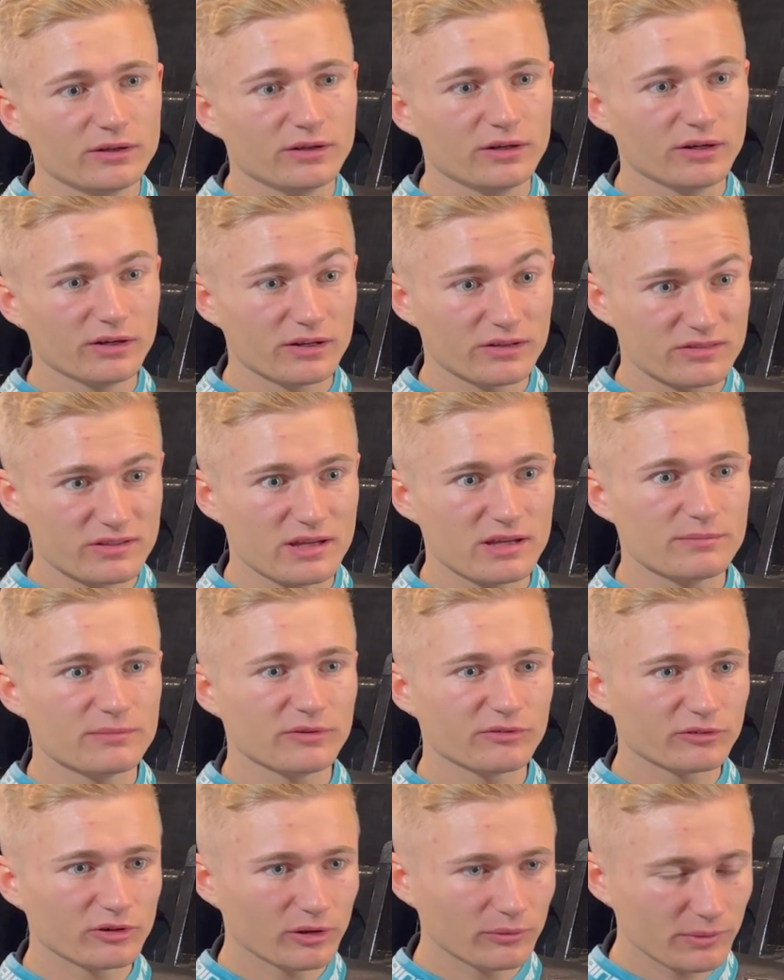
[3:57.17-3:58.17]
know, the team
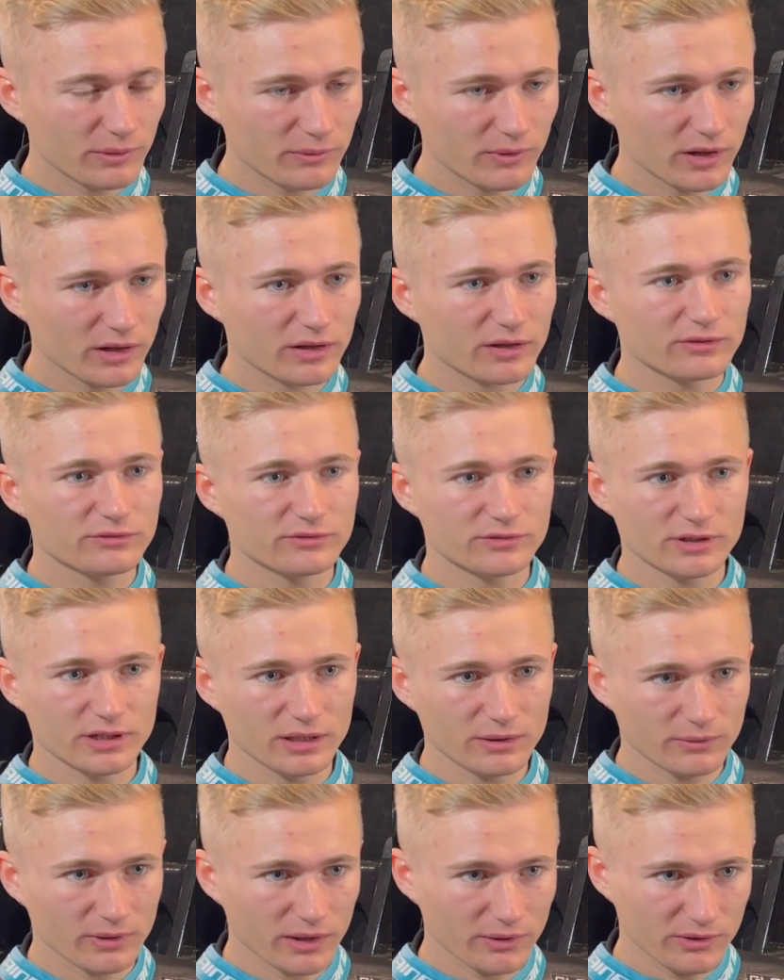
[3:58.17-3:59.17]
have got to be working really
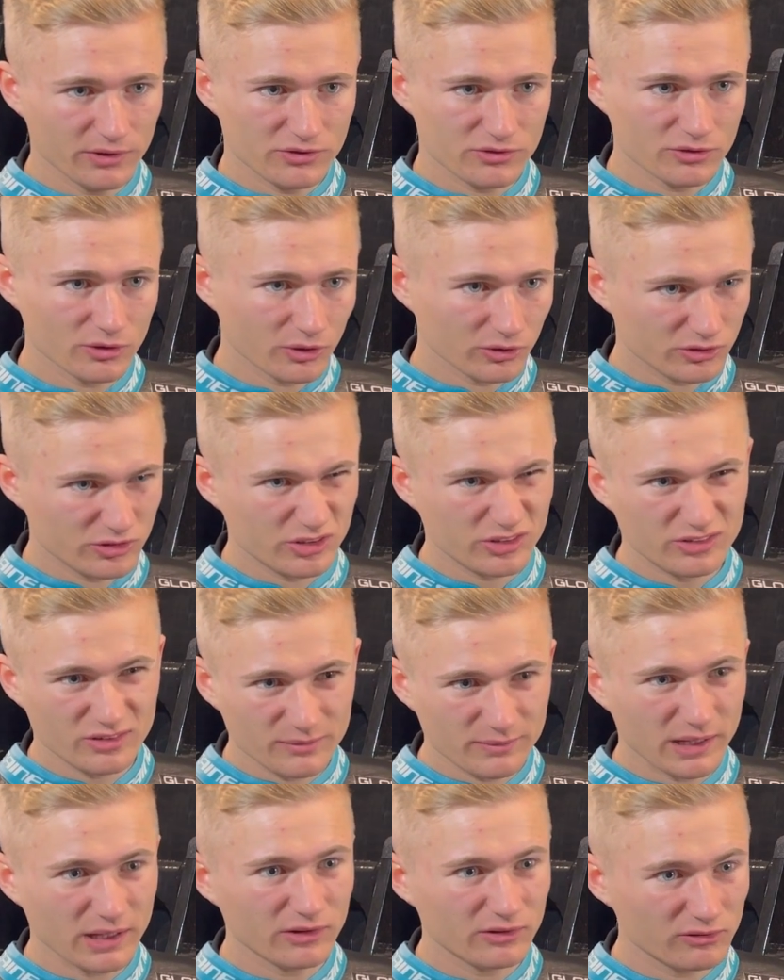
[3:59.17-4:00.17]
well. It's not just about the